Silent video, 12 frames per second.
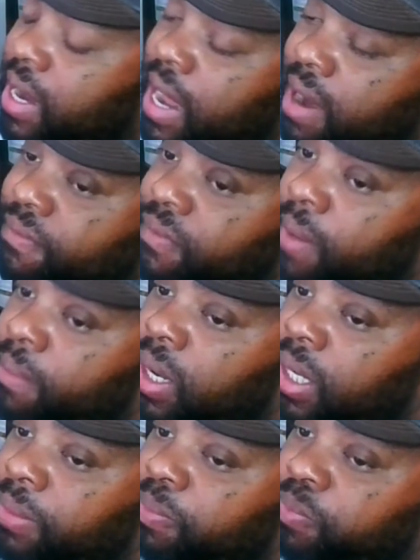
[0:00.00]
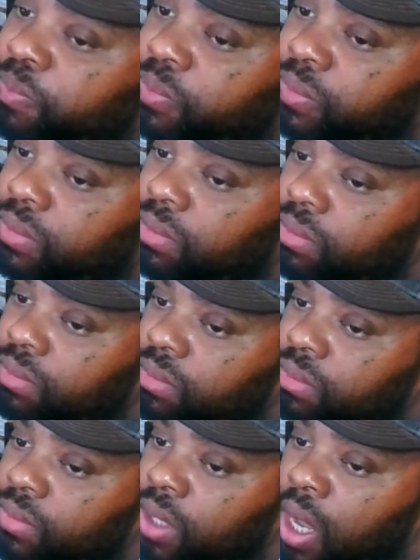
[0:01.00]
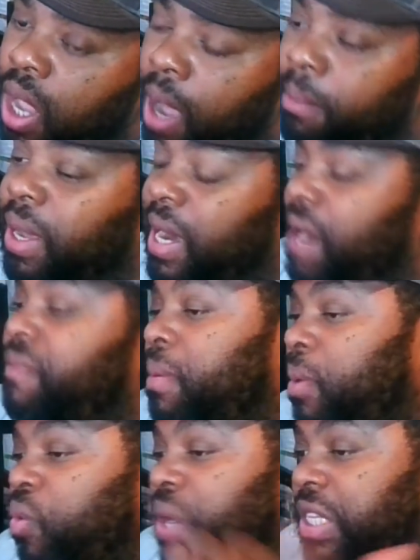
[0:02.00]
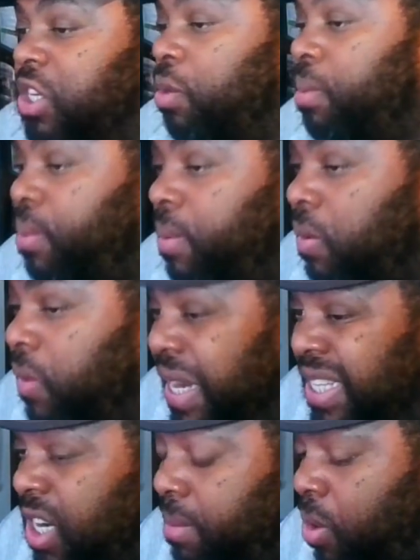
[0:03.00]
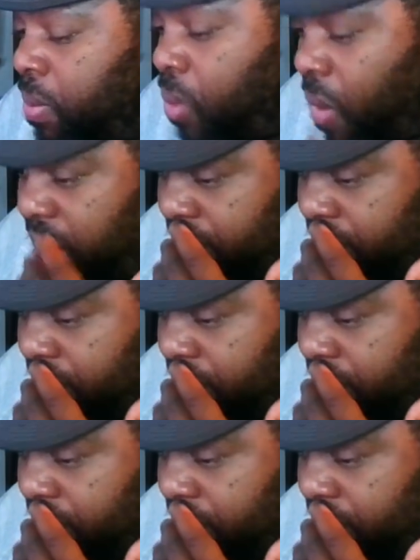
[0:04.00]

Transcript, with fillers: at it from a I'm looking at it from a reasonable reasonable point of